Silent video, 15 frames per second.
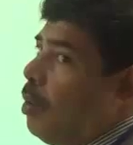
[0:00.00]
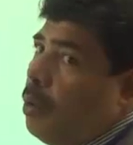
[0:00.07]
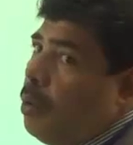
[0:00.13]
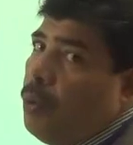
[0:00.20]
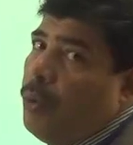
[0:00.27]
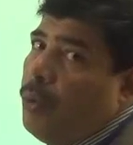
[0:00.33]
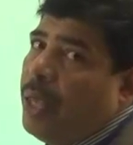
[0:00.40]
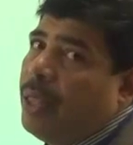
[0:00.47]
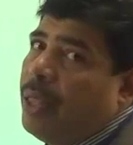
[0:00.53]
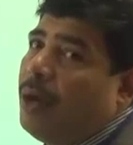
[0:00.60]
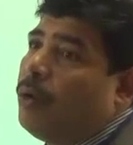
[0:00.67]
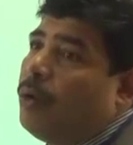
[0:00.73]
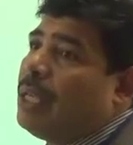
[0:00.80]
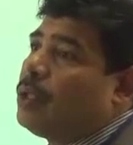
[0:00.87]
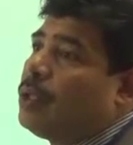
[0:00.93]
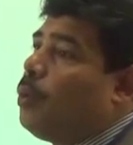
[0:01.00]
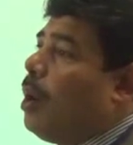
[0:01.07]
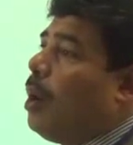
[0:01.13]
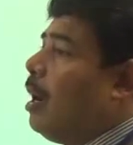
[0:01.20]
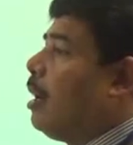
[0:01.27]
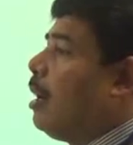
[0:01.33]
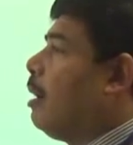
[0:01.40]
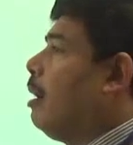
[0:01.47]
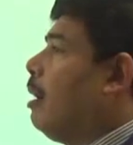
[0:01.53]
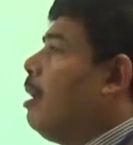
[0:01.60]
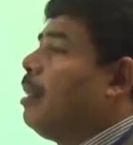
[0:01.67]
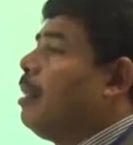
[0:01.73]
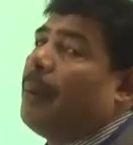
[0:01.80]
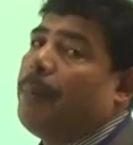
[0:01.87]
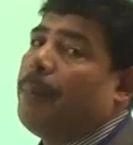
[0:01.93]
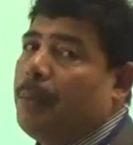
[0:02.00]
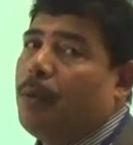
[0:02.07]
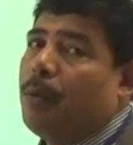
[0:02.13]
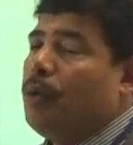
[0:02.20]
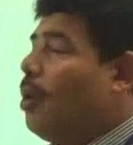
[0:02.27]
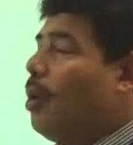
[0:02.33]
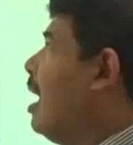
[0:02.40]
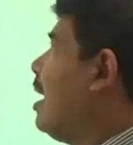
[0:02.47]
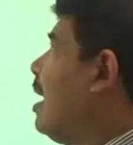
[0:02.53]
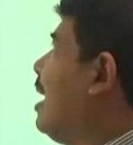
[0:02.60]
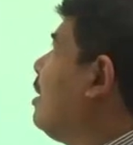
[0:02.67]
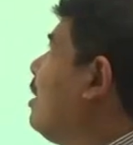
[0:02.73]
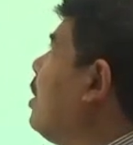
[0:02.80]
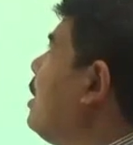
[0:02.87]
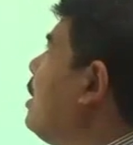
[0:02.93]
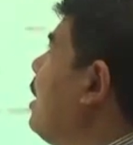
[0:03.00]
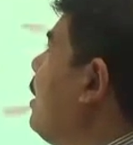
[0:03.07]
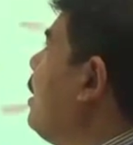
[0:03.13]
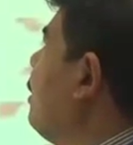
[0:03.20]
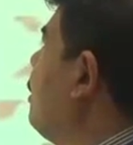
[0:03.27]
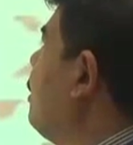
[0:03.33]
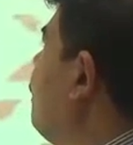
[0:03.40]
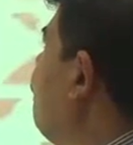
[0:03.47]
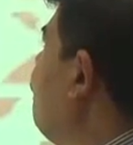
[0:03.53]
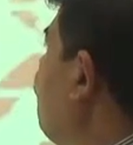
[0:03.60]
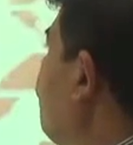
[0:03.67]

know who is the audience. Who are the people you are addressing?